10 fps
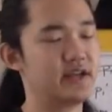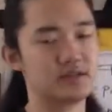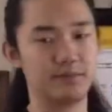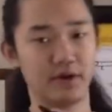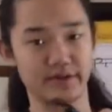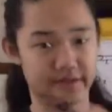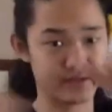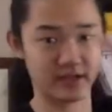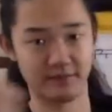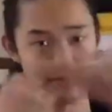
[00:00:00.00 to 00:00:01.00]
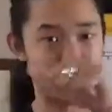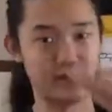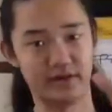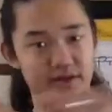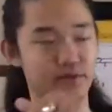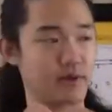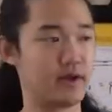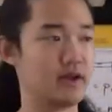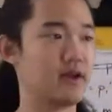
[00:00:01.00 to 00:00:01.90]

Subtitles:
experience is going to be pointing this way,